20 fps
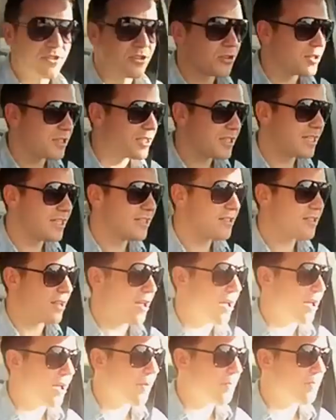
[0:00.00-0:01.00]
choices,
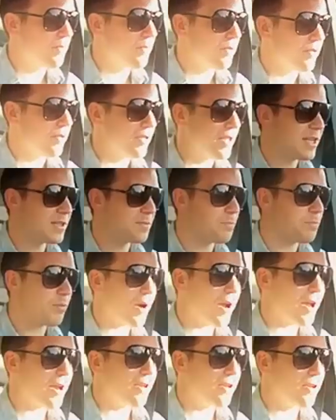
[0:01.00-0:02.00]
there's
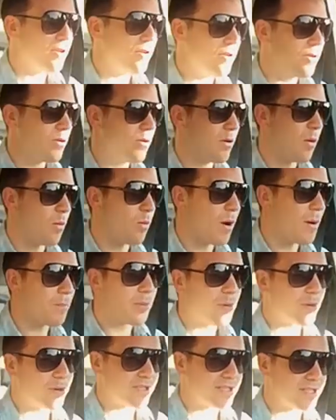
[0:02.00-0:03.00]
brand new
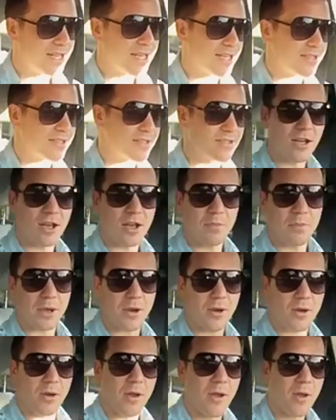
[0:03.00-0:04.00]
1.6
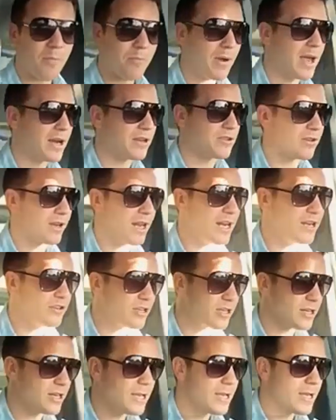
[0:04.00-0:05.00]
turbo petrol
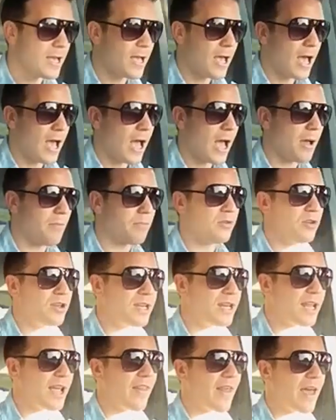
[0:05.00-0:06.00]
engine. You
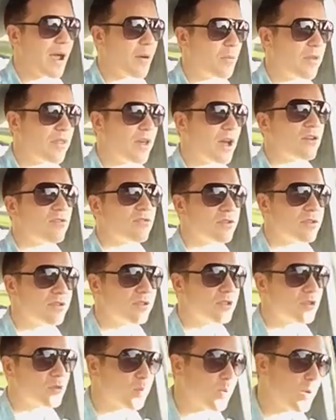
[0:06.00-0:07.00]
can get that with
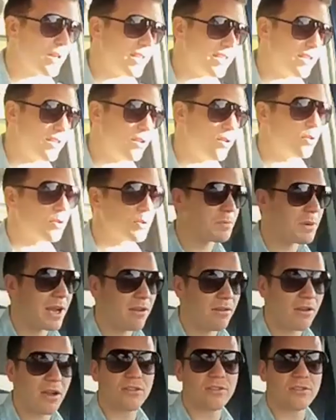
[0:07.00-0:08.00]
120
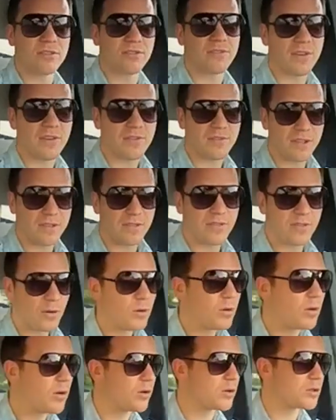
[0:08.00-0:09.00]
horsepower,
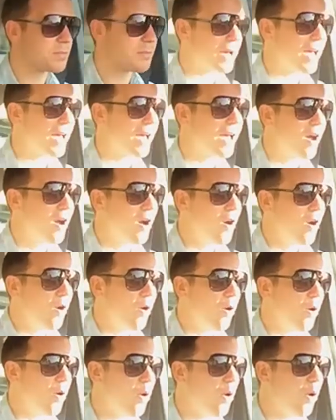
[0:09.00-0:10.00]
154 horsepower,
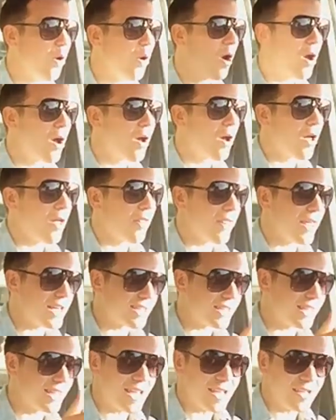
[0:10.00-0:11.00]
or
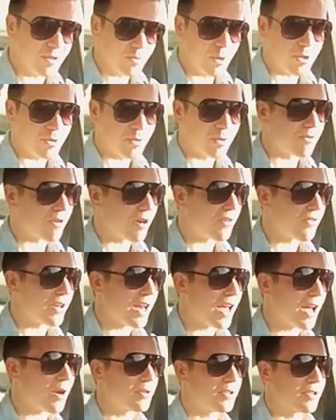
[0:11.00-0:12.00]
there's this, which we're driving
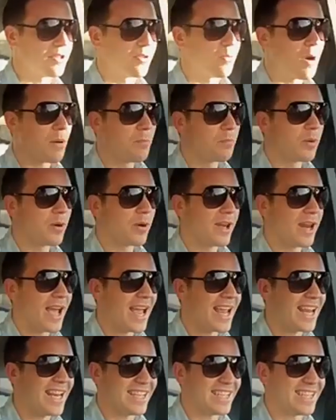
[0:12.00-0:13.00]
now, which is the
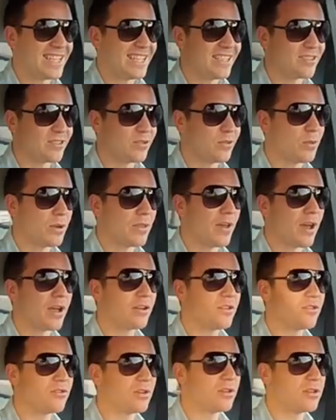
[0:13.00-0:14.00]
1.8 diesel with
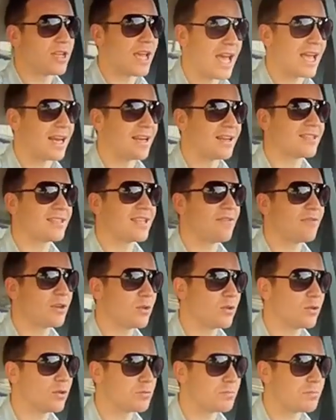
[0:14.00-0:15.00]
107
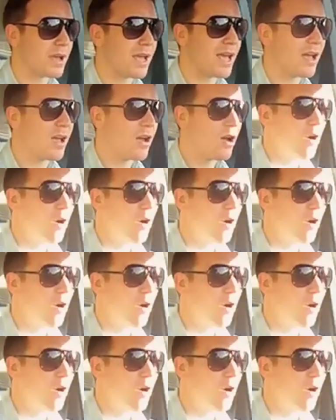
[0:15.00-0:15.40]
horsepower